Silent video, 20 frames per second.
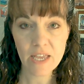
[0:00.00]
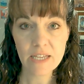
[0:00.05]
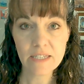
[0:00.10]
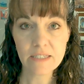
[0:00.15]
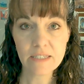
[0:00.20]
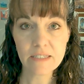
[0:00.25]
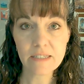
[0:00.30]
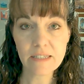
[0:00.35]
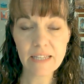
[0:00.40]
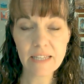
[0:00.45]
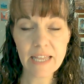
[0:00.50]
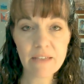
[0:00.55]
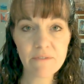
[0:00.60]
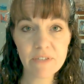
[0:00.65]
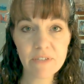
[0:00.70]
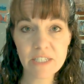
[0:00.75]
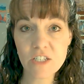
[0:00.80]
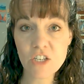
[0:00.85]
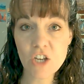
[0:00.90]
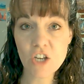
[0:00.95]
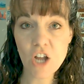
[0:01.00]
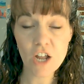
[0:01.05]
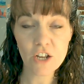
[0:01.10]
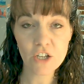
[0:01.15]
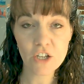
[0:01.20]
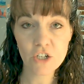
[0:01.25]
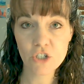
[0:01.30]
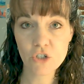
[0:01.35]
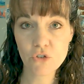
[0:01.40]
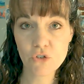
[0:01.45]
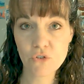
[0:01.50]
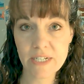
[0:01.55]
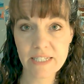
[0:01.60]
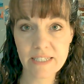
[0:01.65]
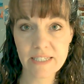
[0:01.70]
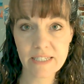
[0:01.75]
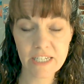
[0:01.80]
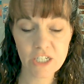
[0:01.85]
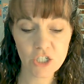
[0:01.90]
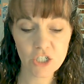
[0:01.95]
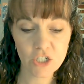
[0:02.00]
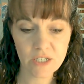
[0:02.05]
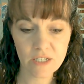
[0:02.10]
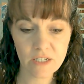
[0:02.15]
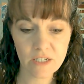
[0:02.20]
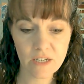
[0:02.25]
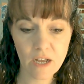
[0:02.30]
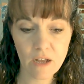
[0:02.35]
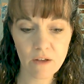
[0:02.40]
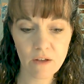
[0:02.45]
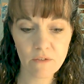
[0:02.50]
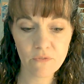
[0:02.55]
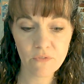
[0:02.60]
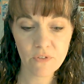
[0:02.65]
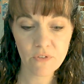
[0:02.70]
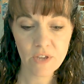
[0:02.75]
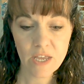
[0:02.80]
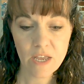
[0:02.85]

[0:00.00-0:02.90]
Slave is not a good translation of